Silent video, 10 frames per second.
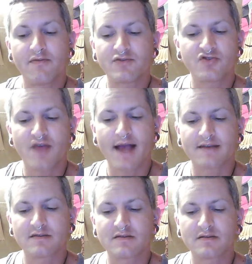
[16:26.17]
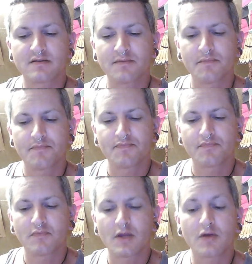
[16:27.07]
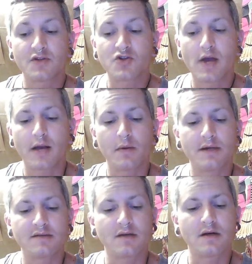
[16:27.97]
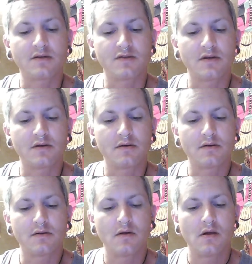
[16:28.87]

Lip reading: trackways also